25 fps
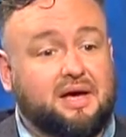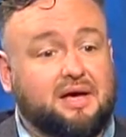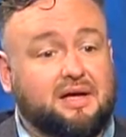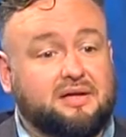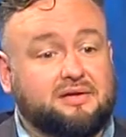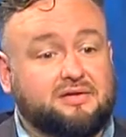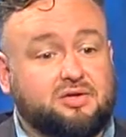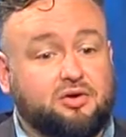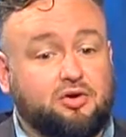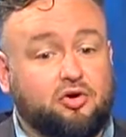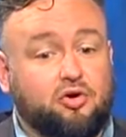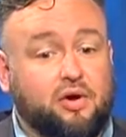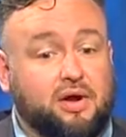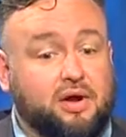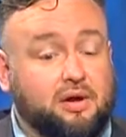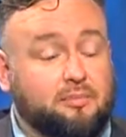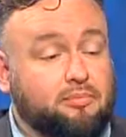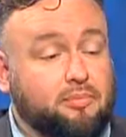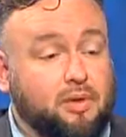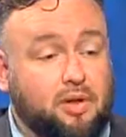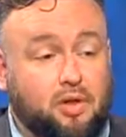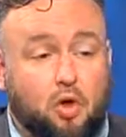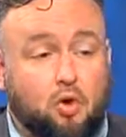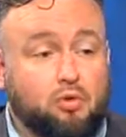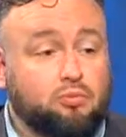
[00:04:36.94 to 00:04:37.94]
to create
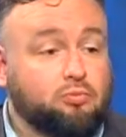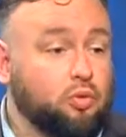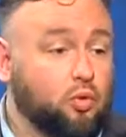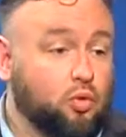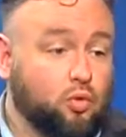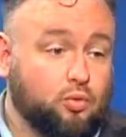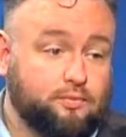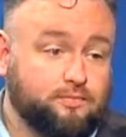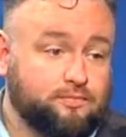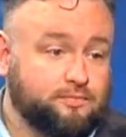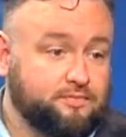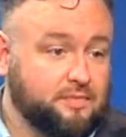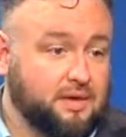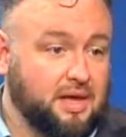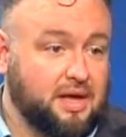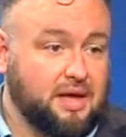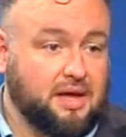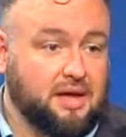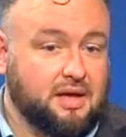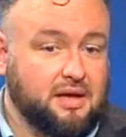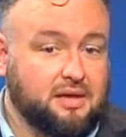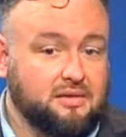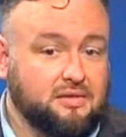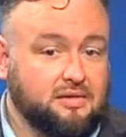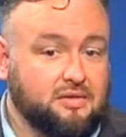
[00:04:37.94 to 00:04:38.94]
a loan pool.
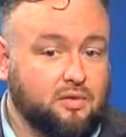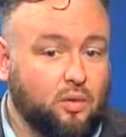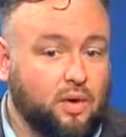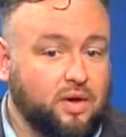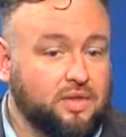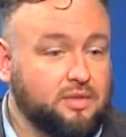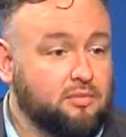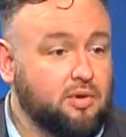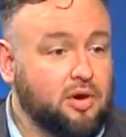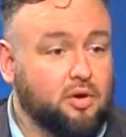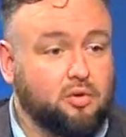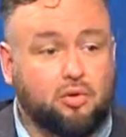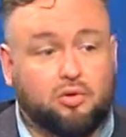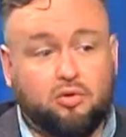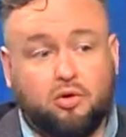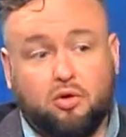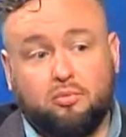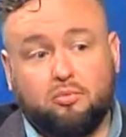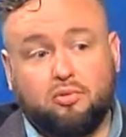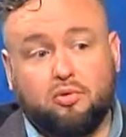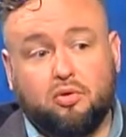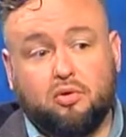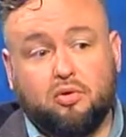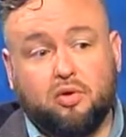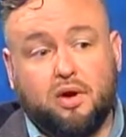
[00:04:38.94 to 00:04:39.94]
And the way the microloan
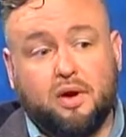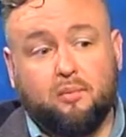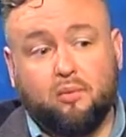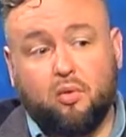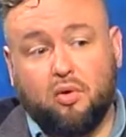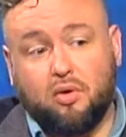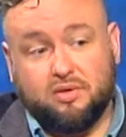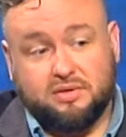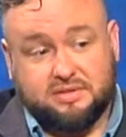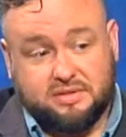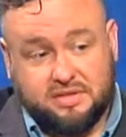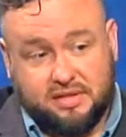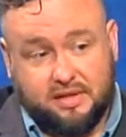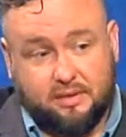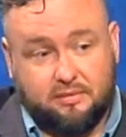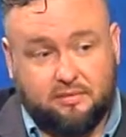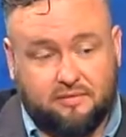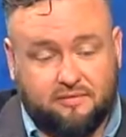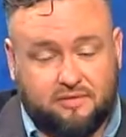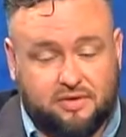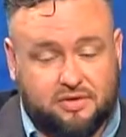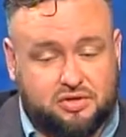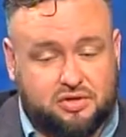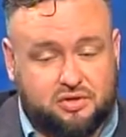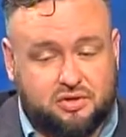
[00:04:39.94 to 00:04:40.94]
program works, CW
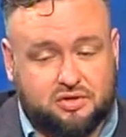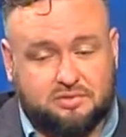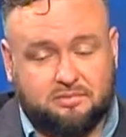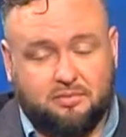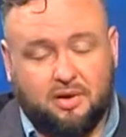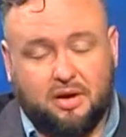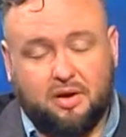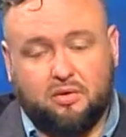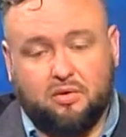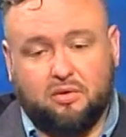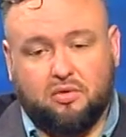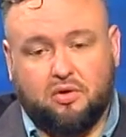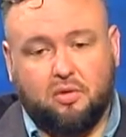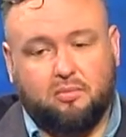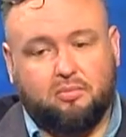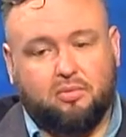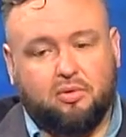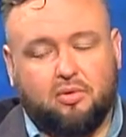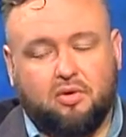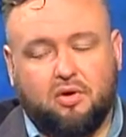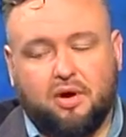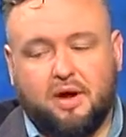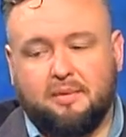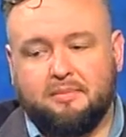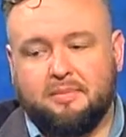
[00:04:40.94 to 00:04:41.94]
Venture, it's a microloan
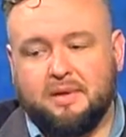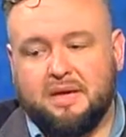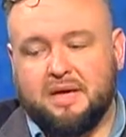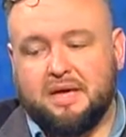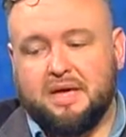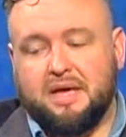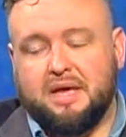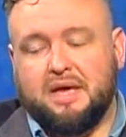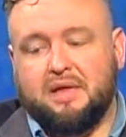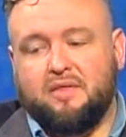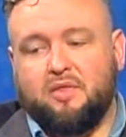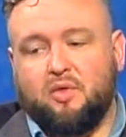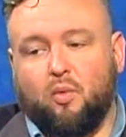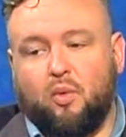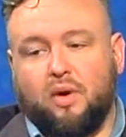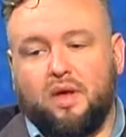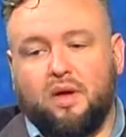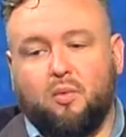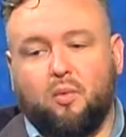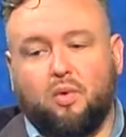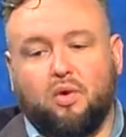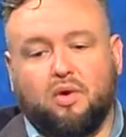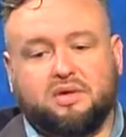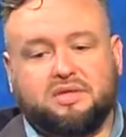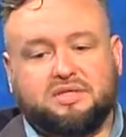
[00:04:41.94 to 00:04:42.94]
program. Okay. The way it
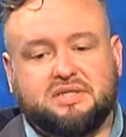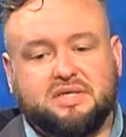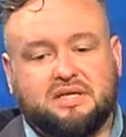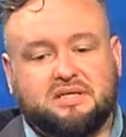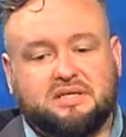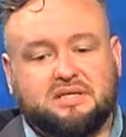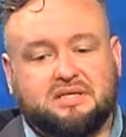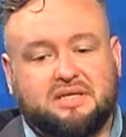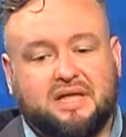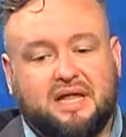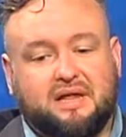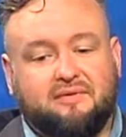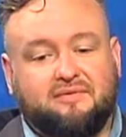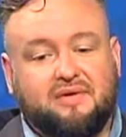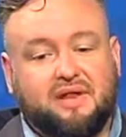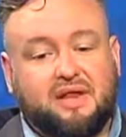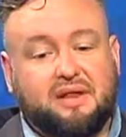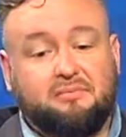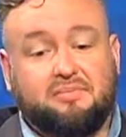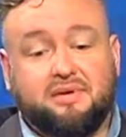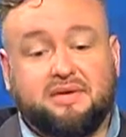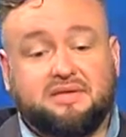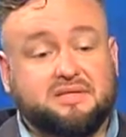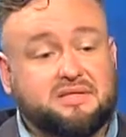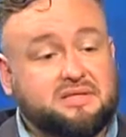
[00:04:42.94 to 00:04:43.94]
works is that if any
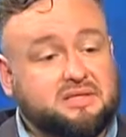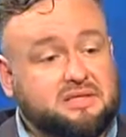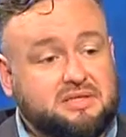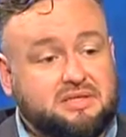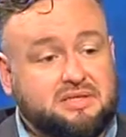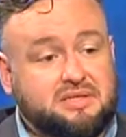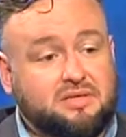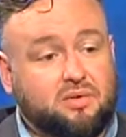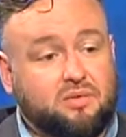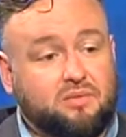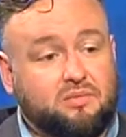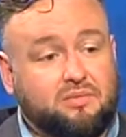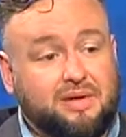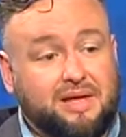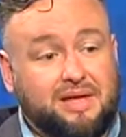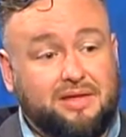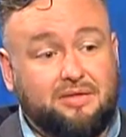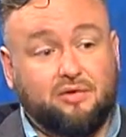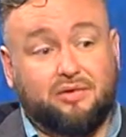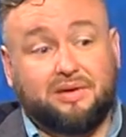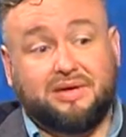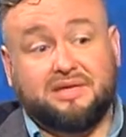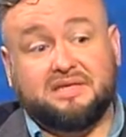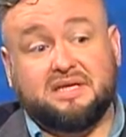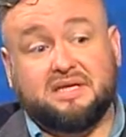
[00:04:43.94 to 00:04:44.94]
business,
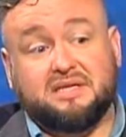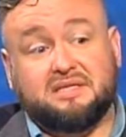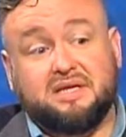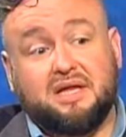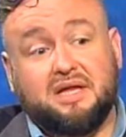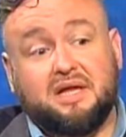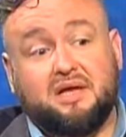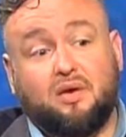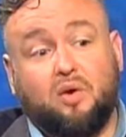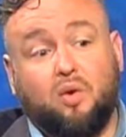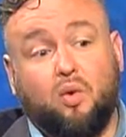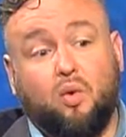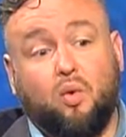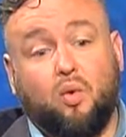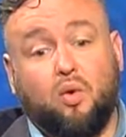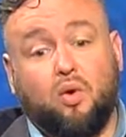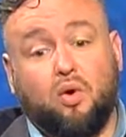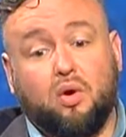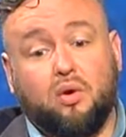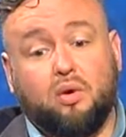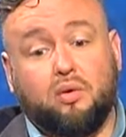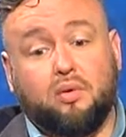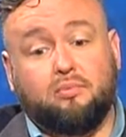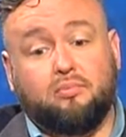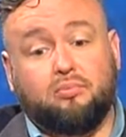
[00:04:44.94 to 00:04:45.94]
either existing
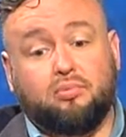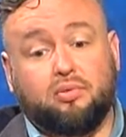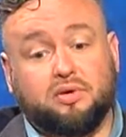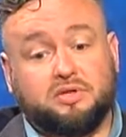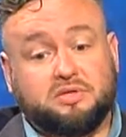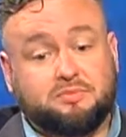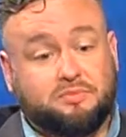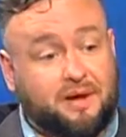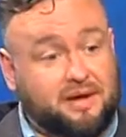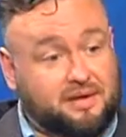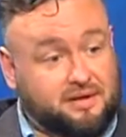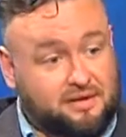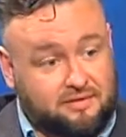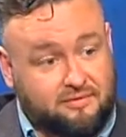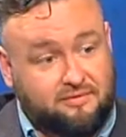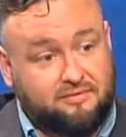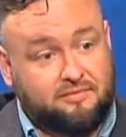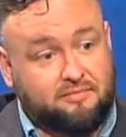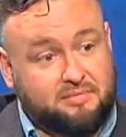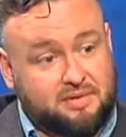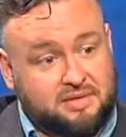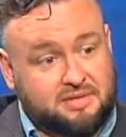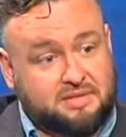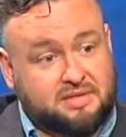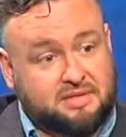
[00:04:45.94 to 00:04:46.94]
or prospective
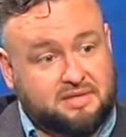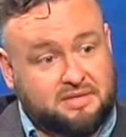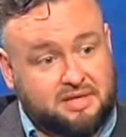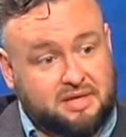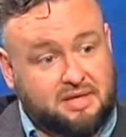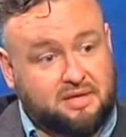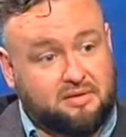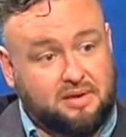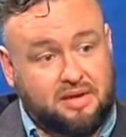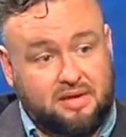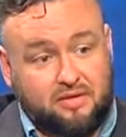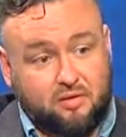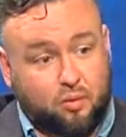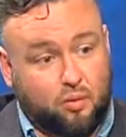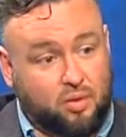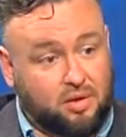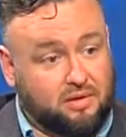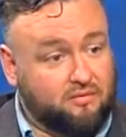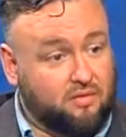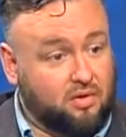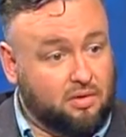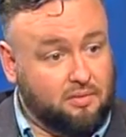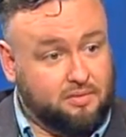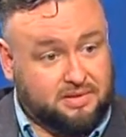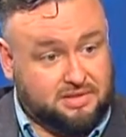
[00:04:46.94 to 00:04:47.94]
business in either one
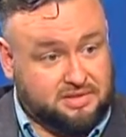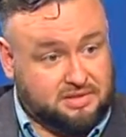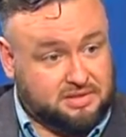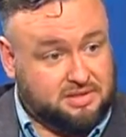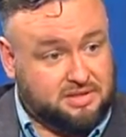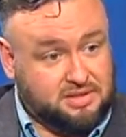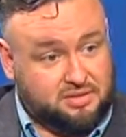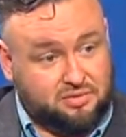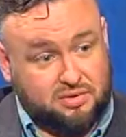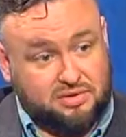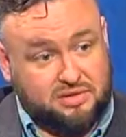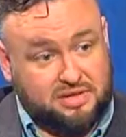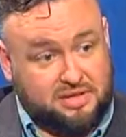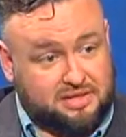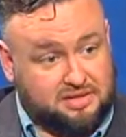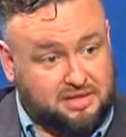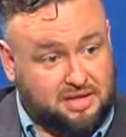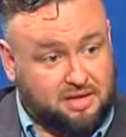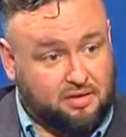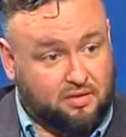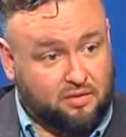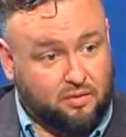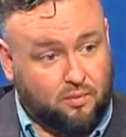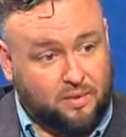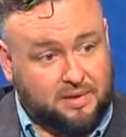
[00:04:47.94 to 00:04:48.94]
of our business districts, East
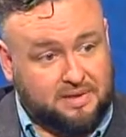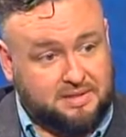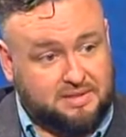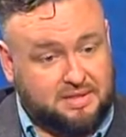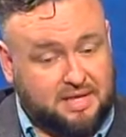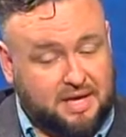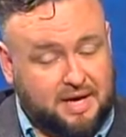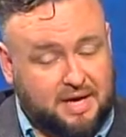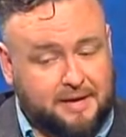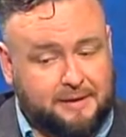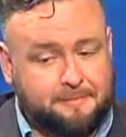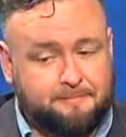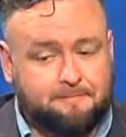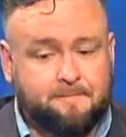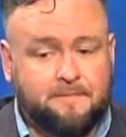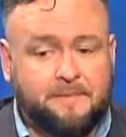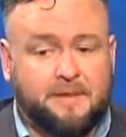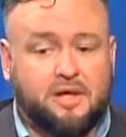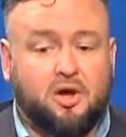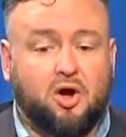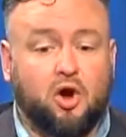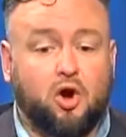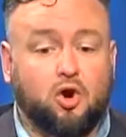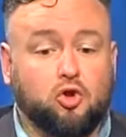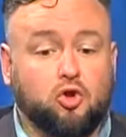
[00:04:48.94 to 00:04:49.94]
End or the West Side,
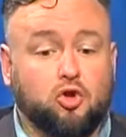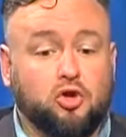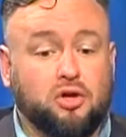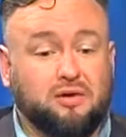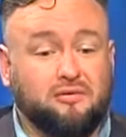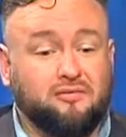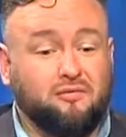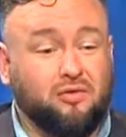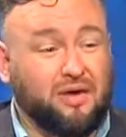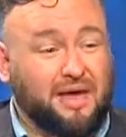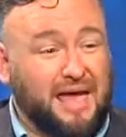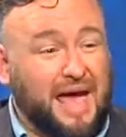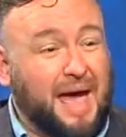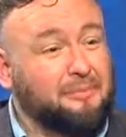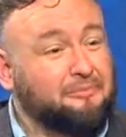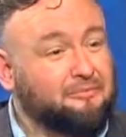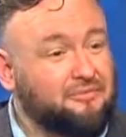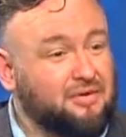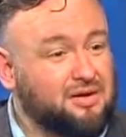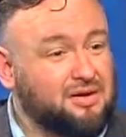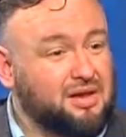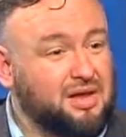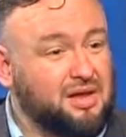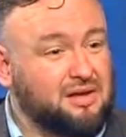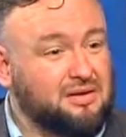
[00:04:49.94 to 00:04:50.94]
are looking for gap
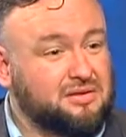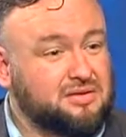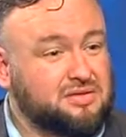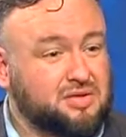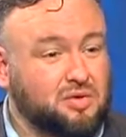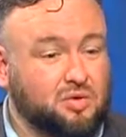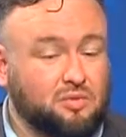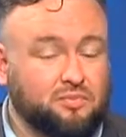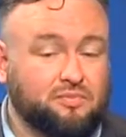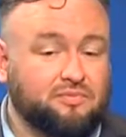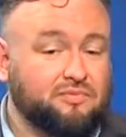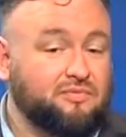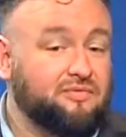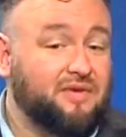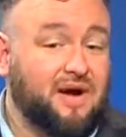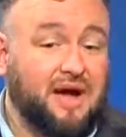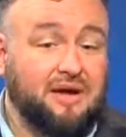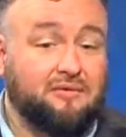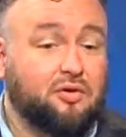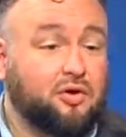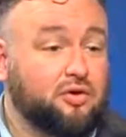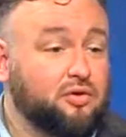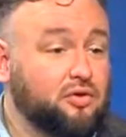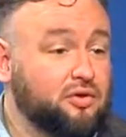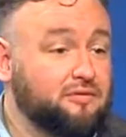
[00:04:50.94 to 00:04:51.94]
funding, so
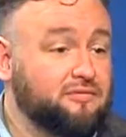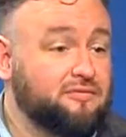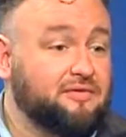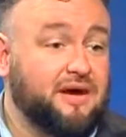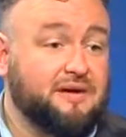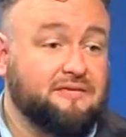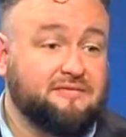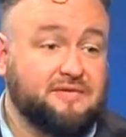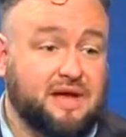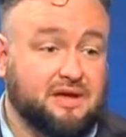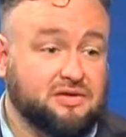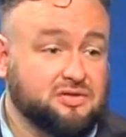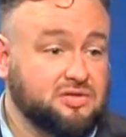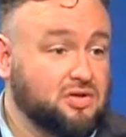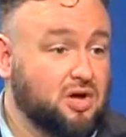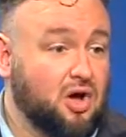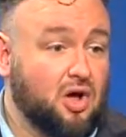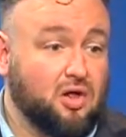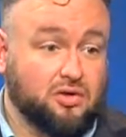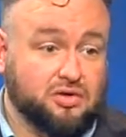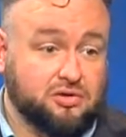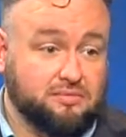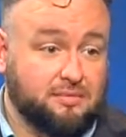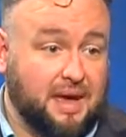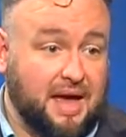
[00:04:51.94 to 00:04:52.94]
$500 to
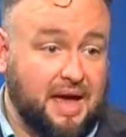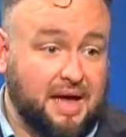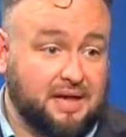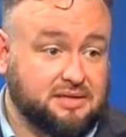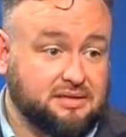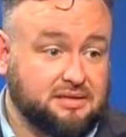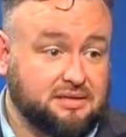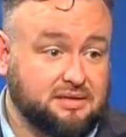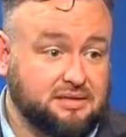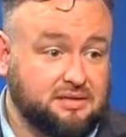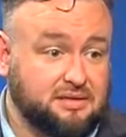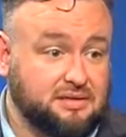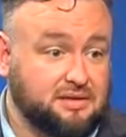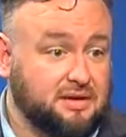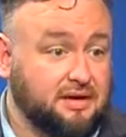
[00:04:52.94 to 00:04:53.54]
$5,000 max.